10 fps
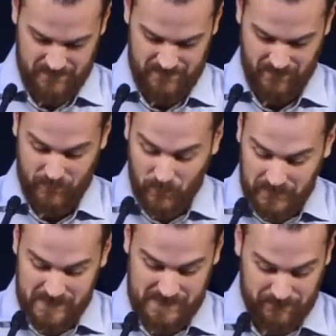Are you willing
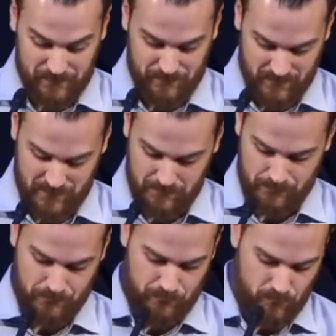to suffer for it?
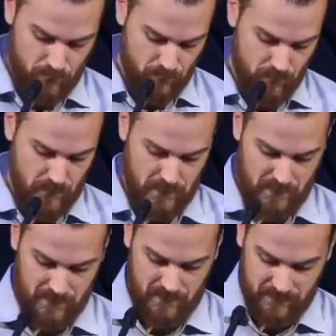
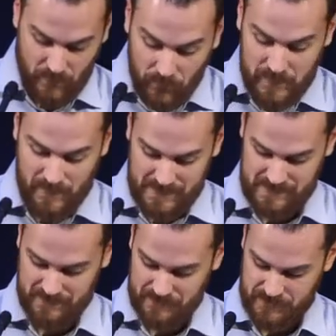The only
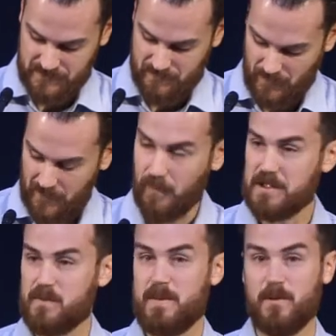message by
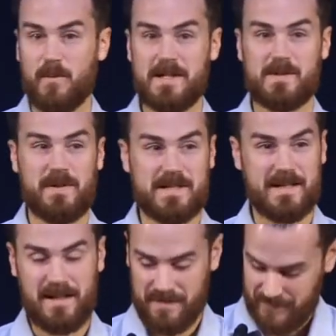which people must be
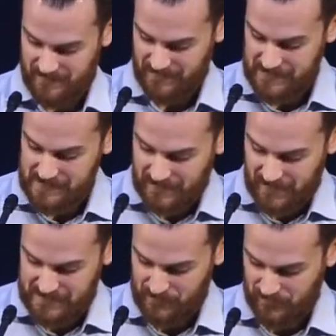saved is the
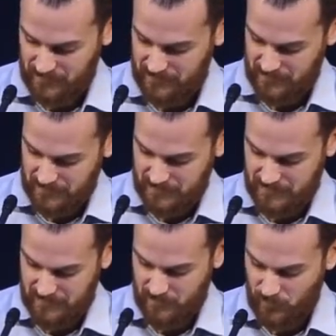gospel.
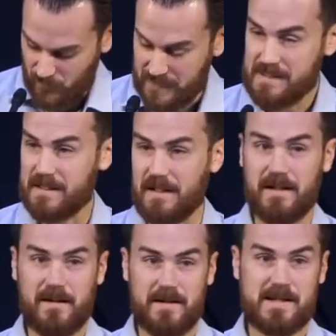We must
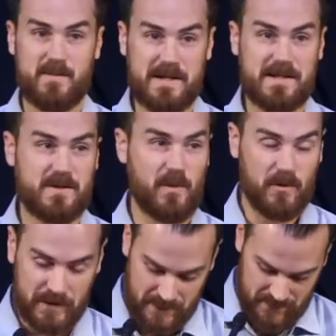declare this message boldly.